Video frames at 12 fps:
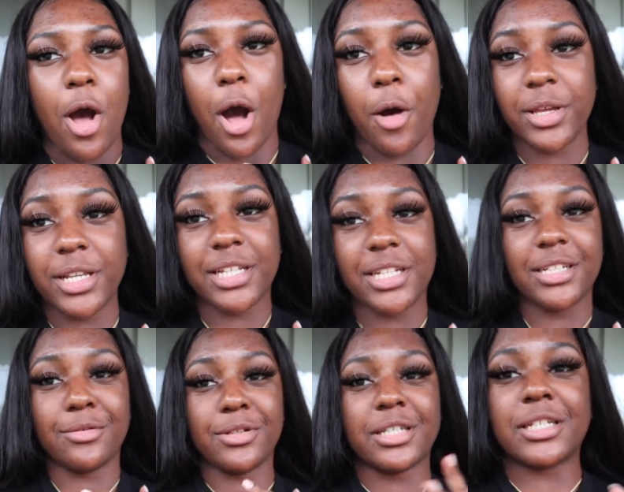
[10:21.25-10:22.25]
All we
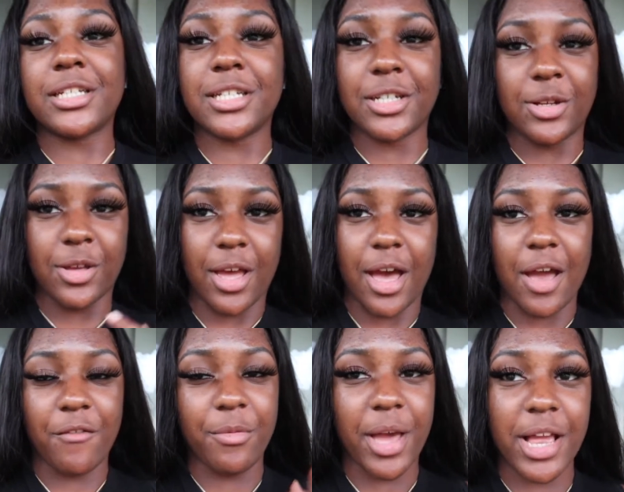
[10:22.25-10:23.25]
did was just chill, y'all.
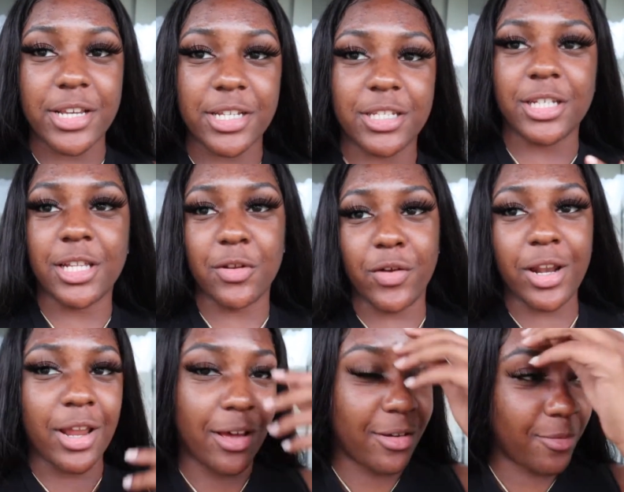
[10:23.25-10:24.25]
Everybody's just chilling right
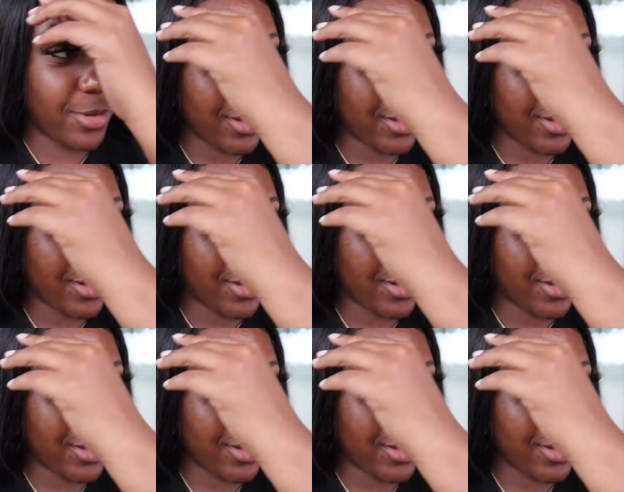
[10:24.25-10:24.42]
now.